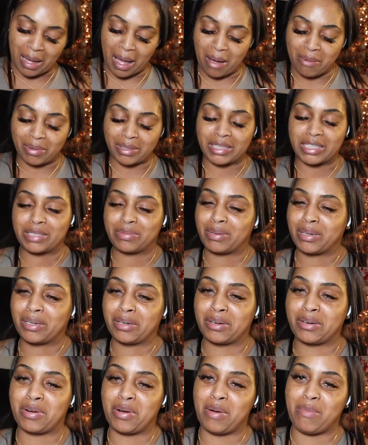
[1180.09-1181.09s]
I want this pillow
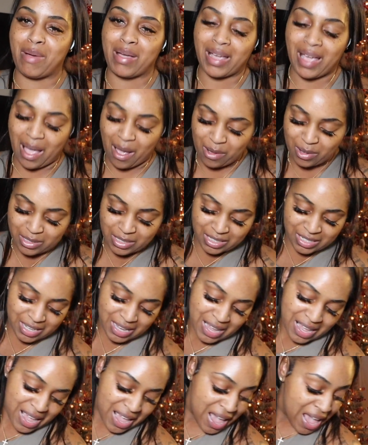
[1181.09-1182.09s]
to go on my
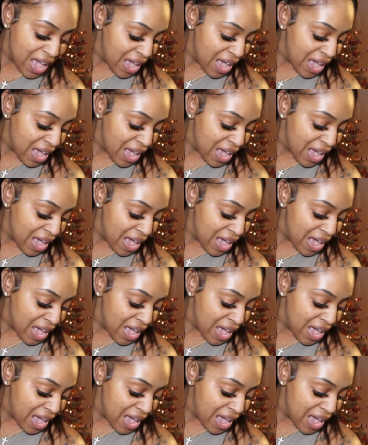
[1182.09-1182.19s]
couch.